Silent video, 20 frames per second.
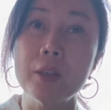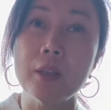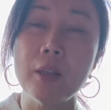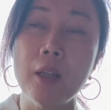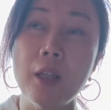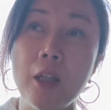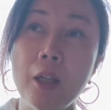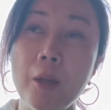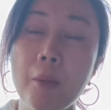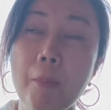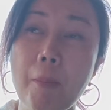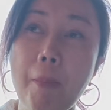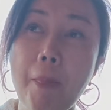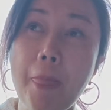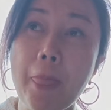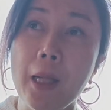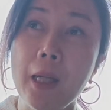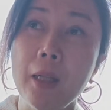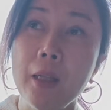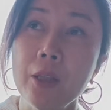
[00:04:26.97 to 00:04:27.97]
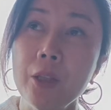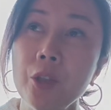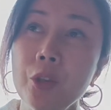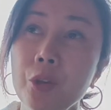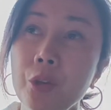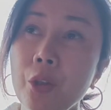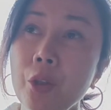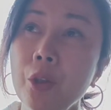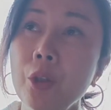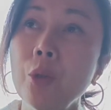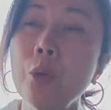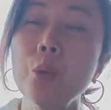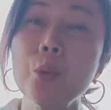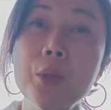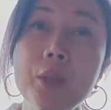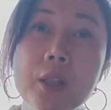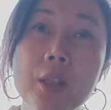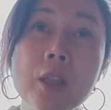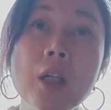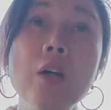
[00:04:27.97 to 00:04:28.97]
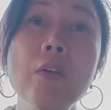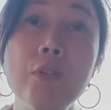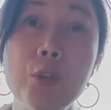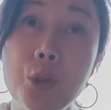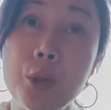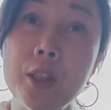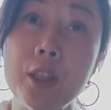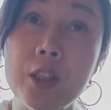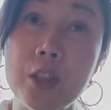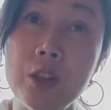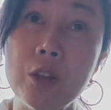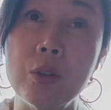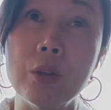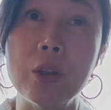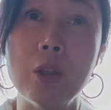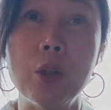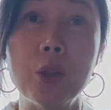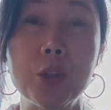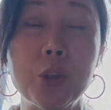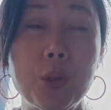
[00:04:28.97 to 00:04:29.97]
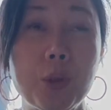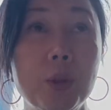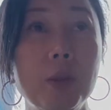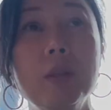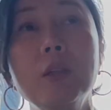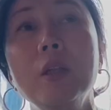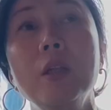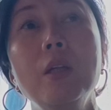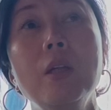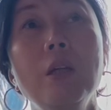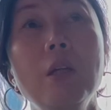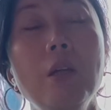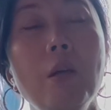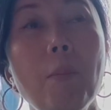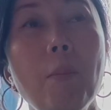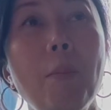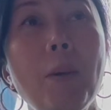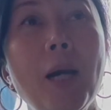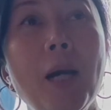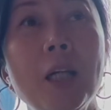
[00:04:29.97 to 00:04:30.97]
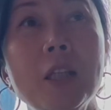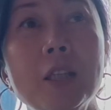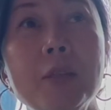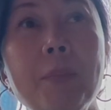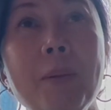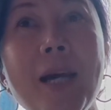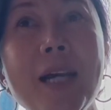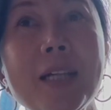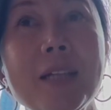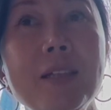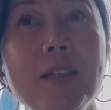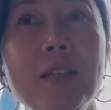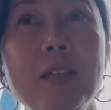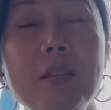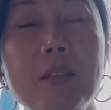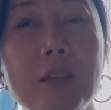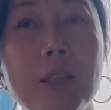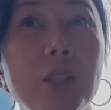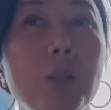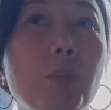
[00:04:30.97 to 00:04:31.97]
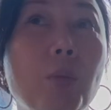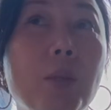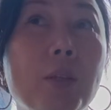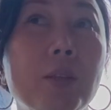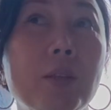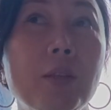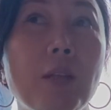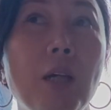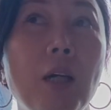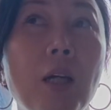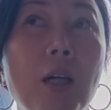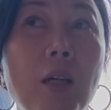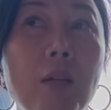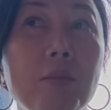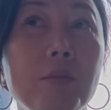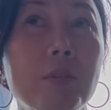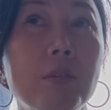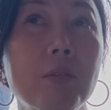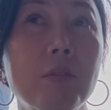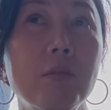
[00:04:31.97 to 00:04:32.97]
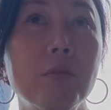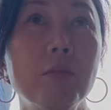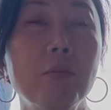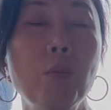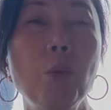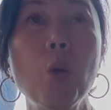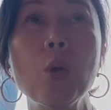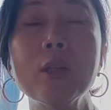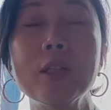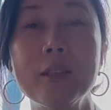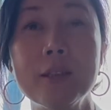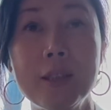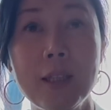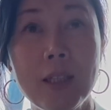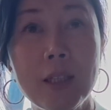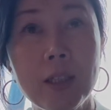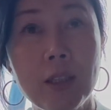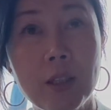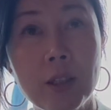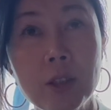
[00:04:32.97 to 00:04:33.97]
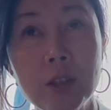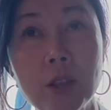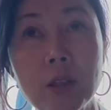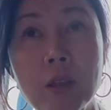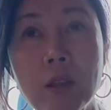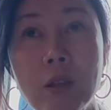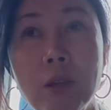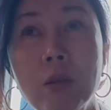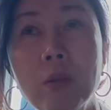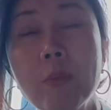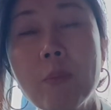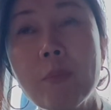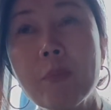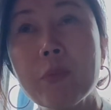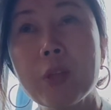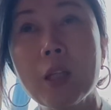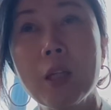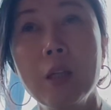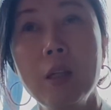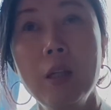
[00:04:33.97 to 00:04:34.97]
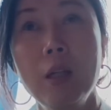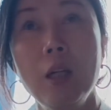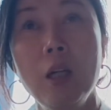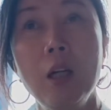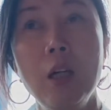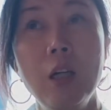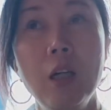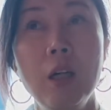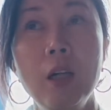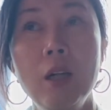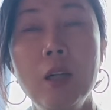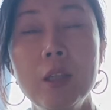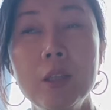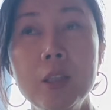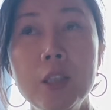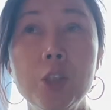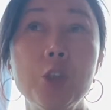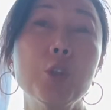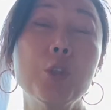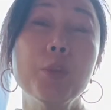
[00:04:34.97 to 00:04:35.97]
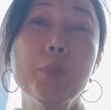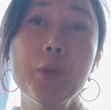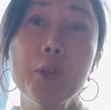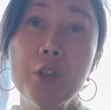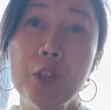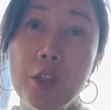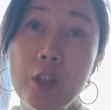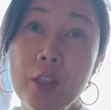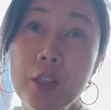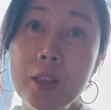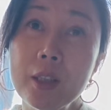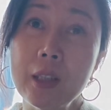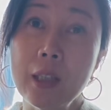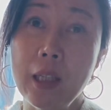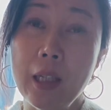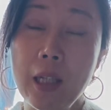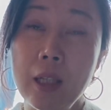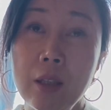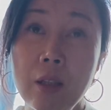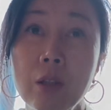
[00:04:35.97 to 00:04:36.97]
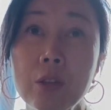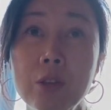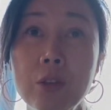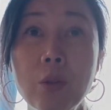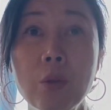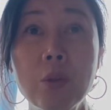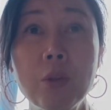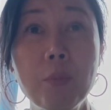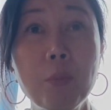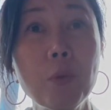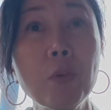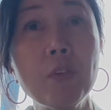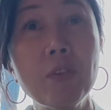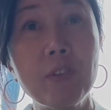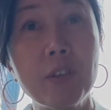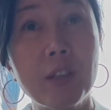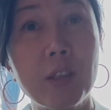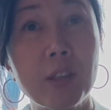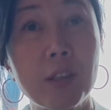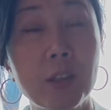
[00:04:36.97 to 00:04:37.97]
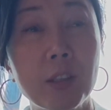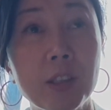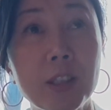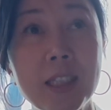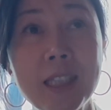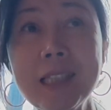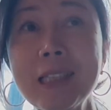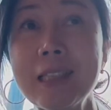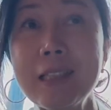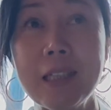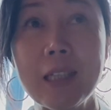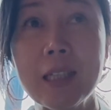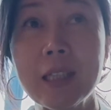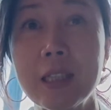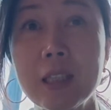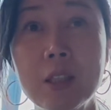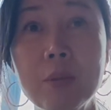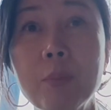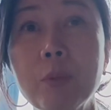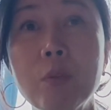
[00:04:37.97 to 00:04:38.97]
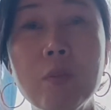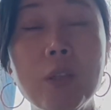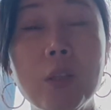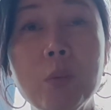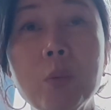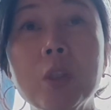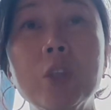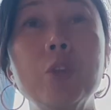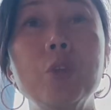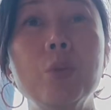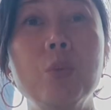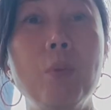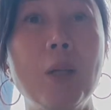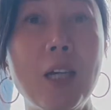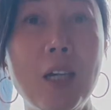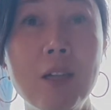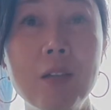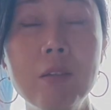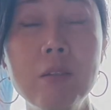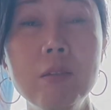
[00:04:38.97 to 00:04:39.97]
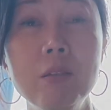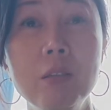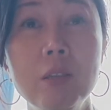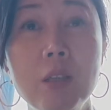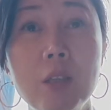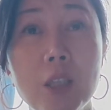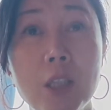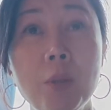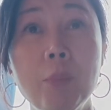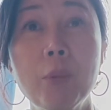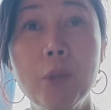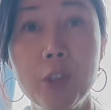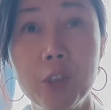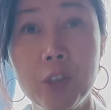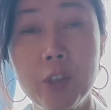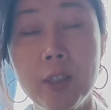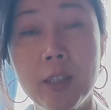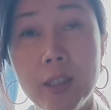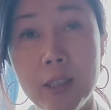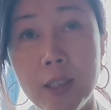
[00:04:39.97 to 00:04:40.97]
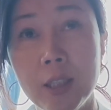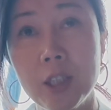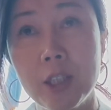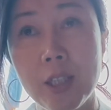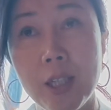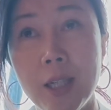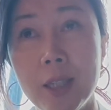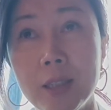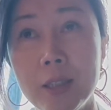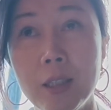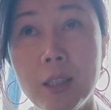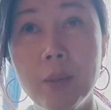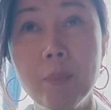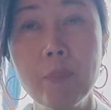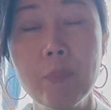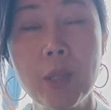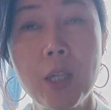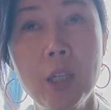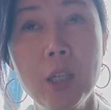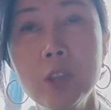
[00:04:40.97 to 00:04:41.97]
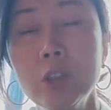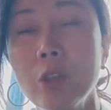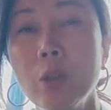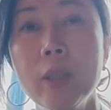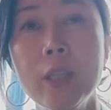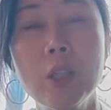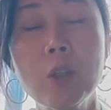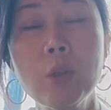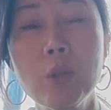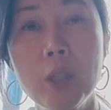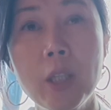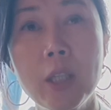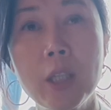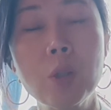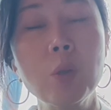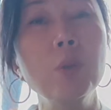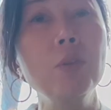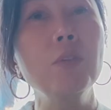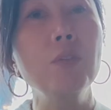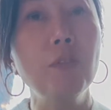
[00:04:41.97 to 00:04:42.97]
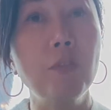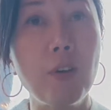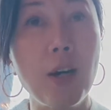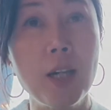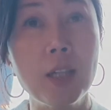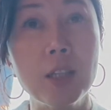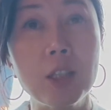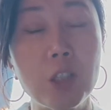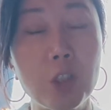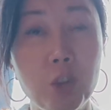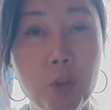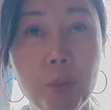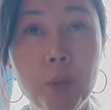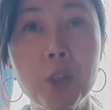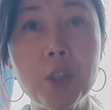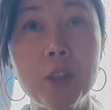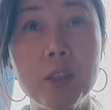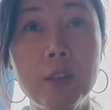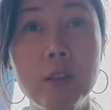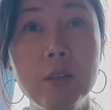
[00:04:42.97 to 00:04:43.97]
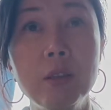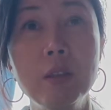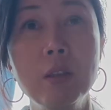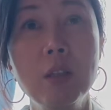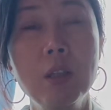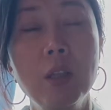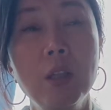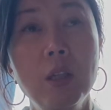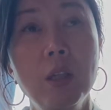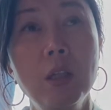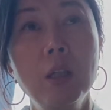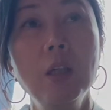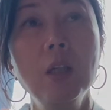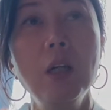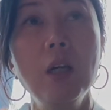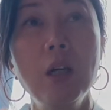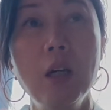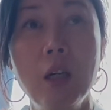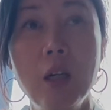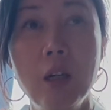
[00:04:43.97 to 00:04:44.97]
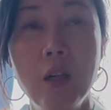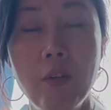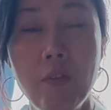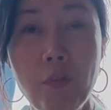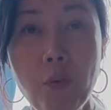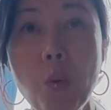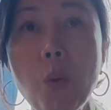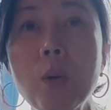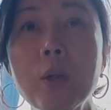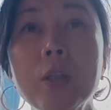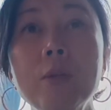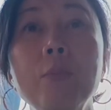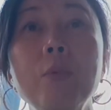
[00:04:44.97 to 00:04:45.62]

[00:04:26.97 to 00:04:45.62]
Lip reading: the losing of traditional culture. But back then, this was more than 10 years ago. The distributors and also the movie theaters didn't think this movie would do well commercially in China, so he couldn't find distribution for the